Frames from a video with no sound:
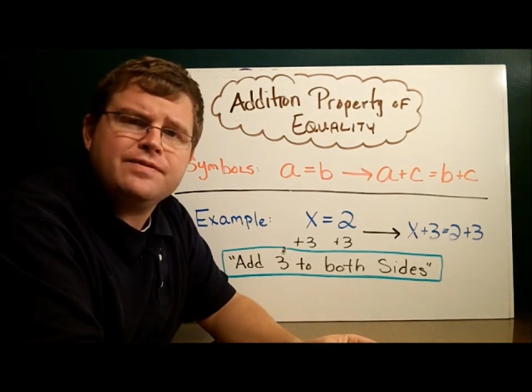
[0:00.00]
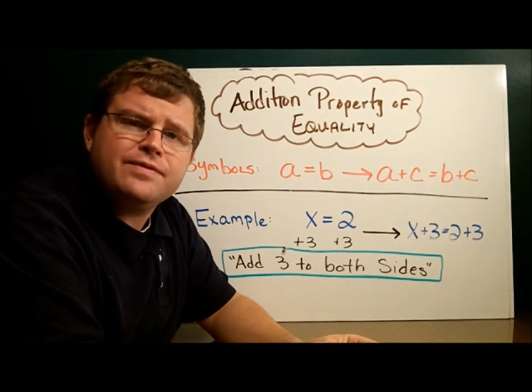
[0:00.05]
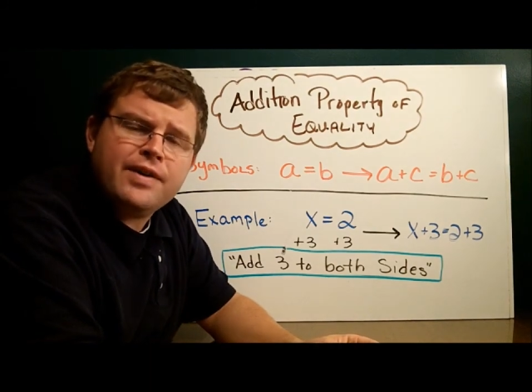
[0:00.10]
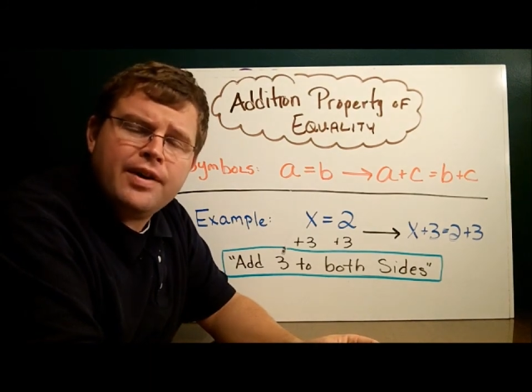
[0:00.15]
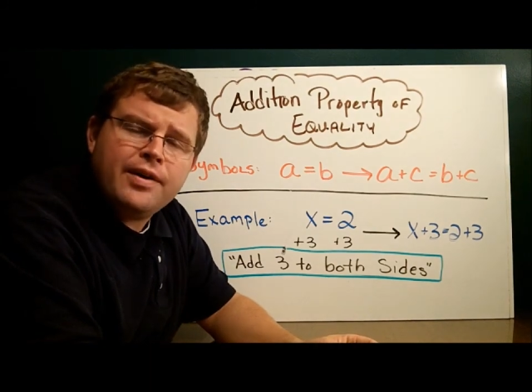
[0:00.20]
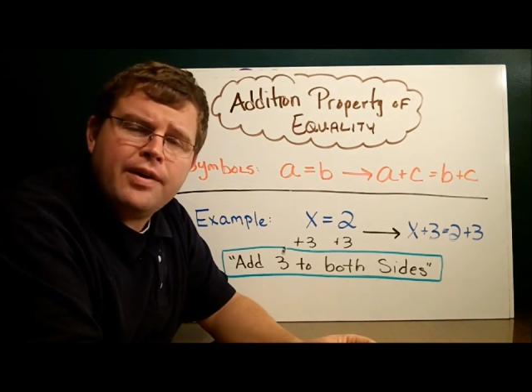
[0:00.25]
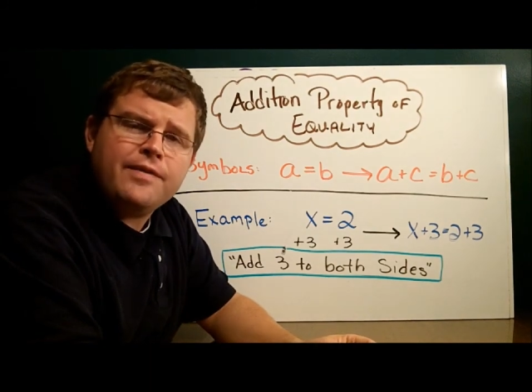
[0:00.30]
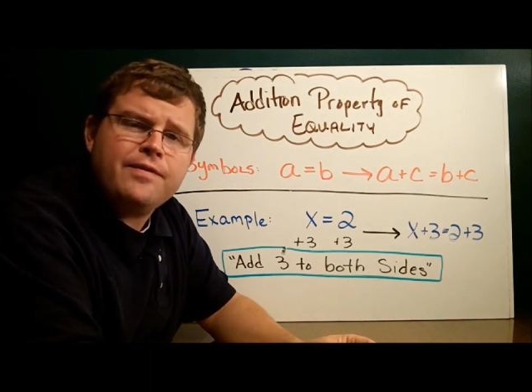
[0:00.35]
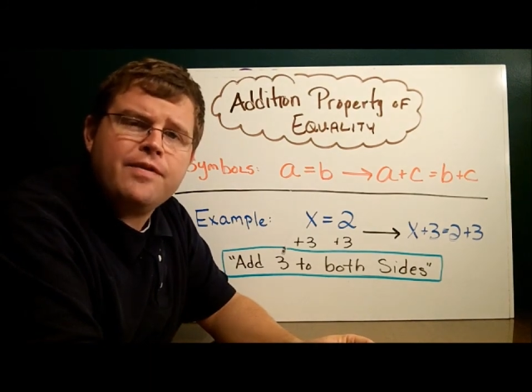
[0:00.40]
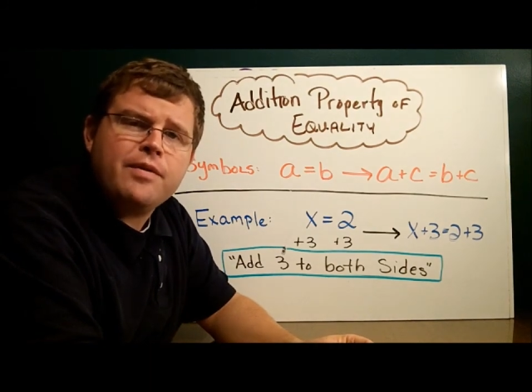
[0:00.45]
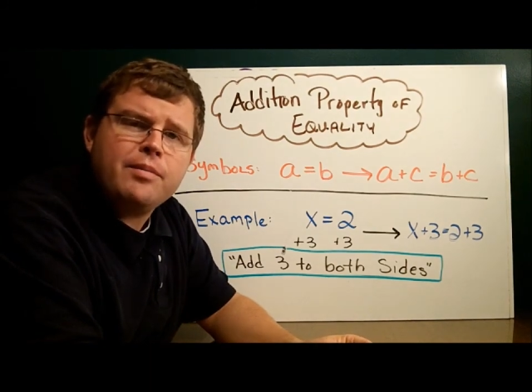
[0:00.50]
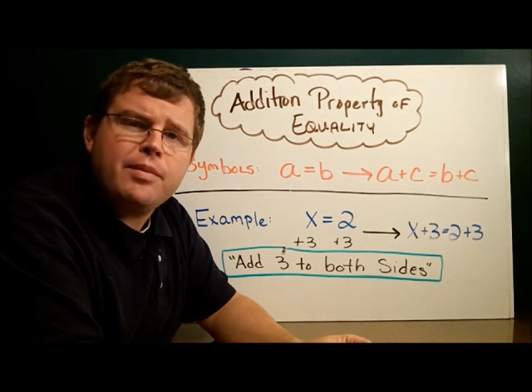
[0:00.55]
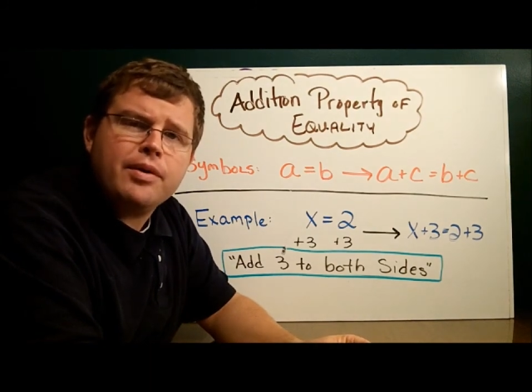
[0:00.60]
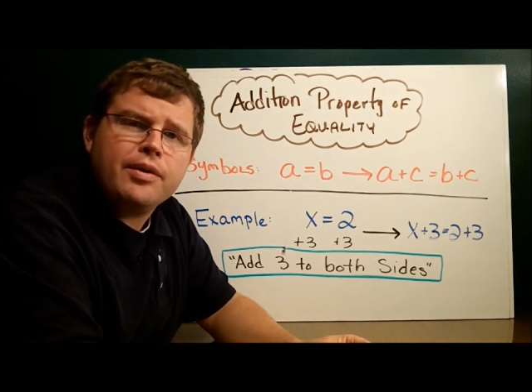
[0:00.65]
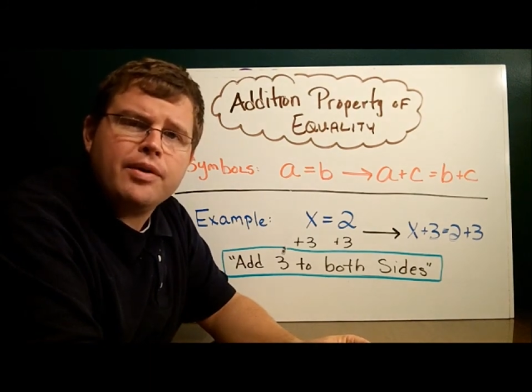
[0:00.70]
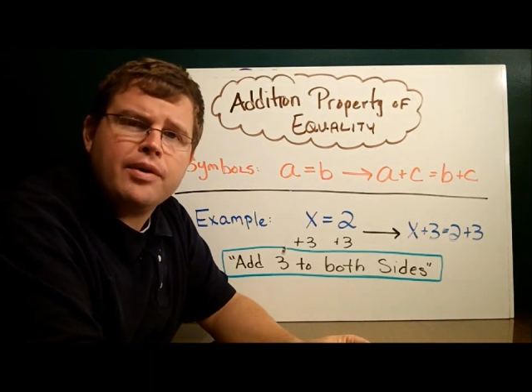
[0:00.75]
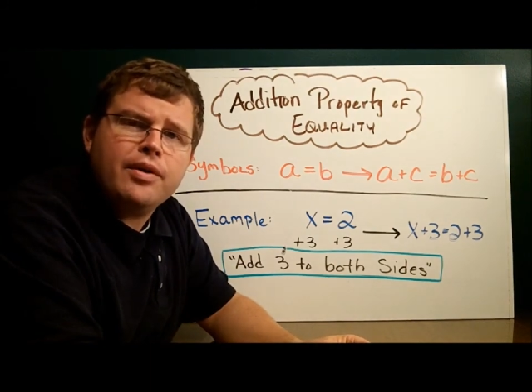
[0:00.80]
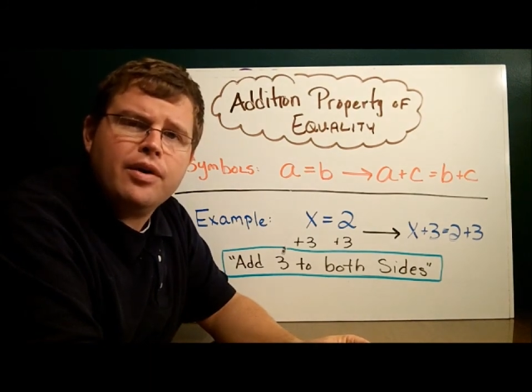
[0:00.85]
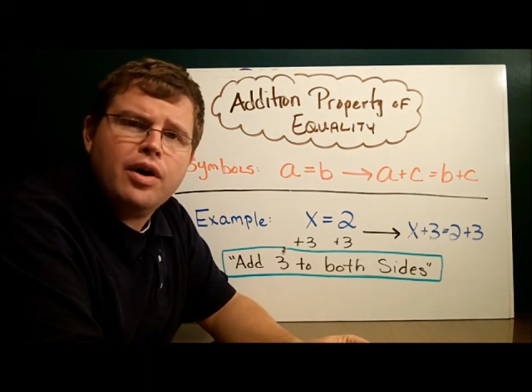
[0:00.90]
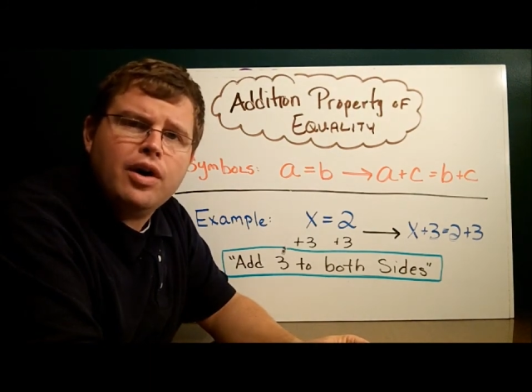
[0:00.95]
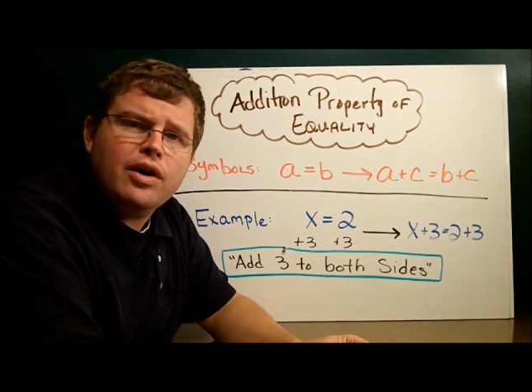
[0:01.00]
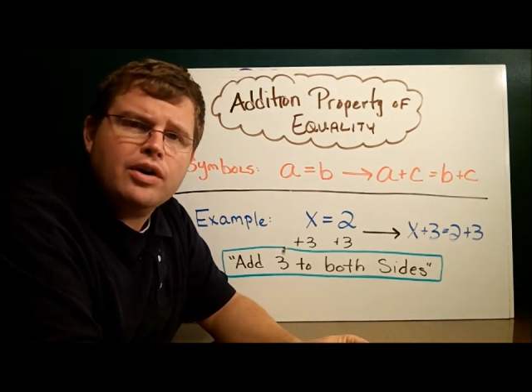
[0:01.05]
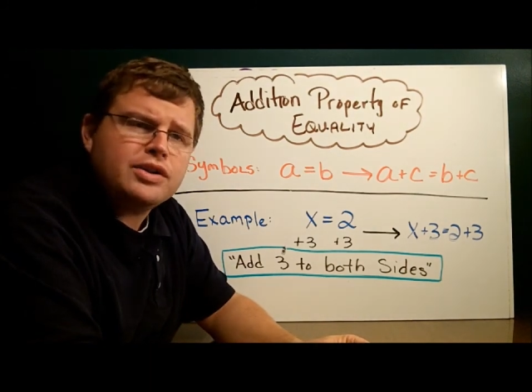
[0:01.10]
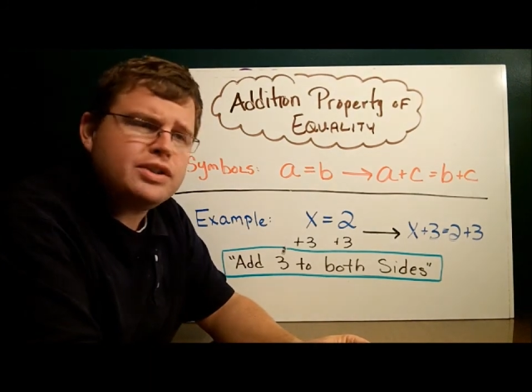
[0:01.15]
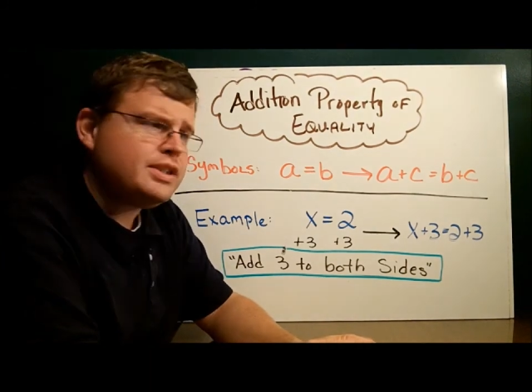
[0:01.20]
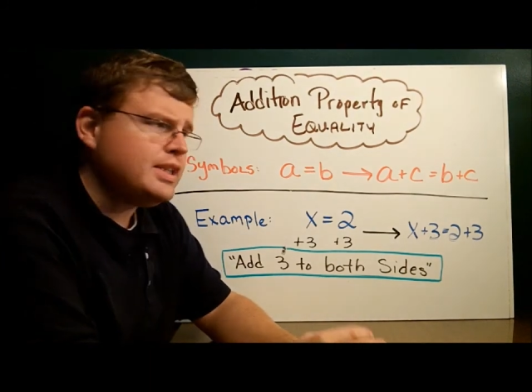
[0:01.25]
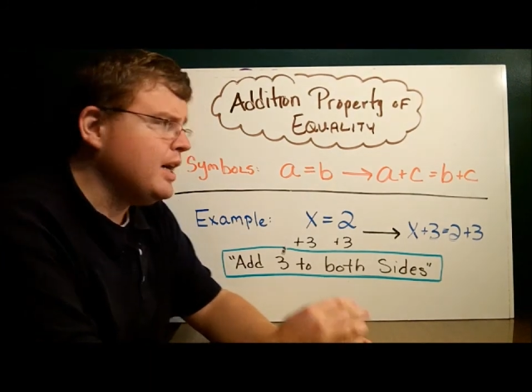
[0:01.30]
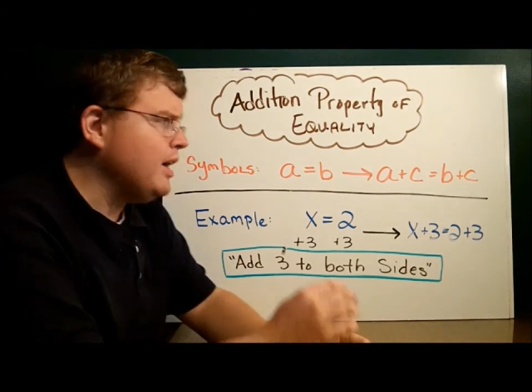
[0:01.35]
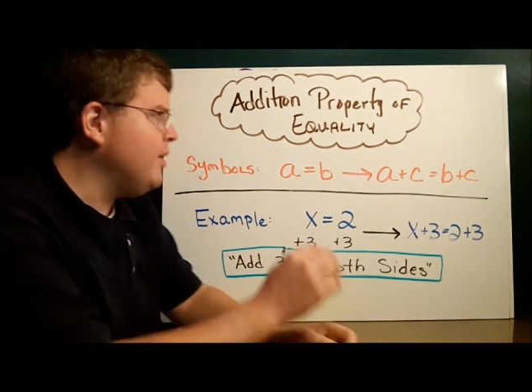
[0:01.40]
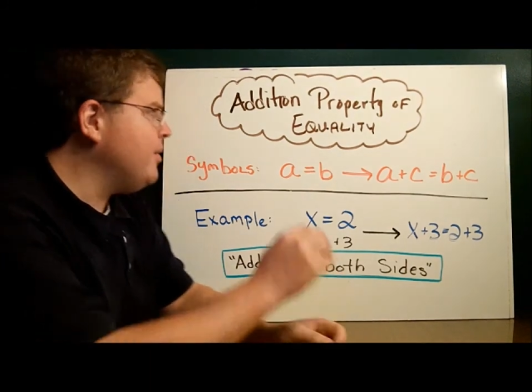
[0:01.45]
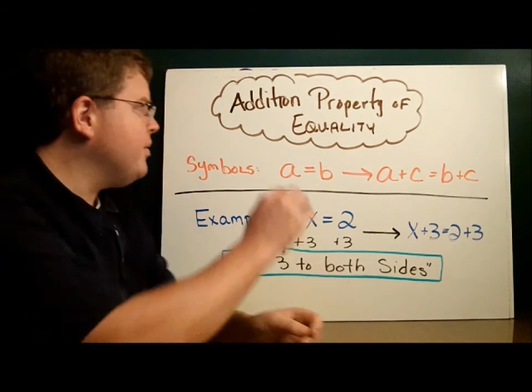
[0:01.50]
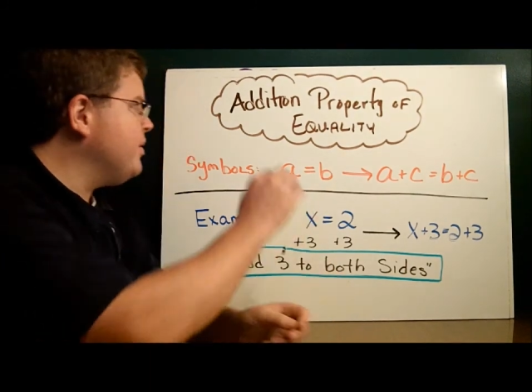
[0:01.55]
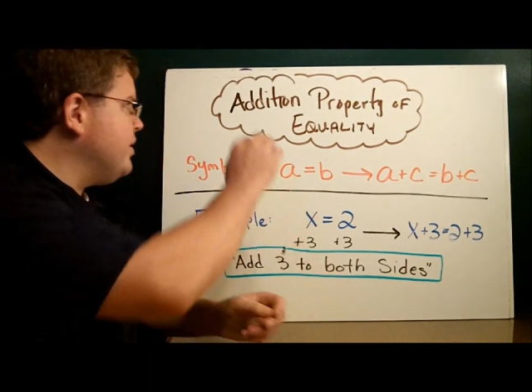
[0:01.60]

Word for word: very familiar also,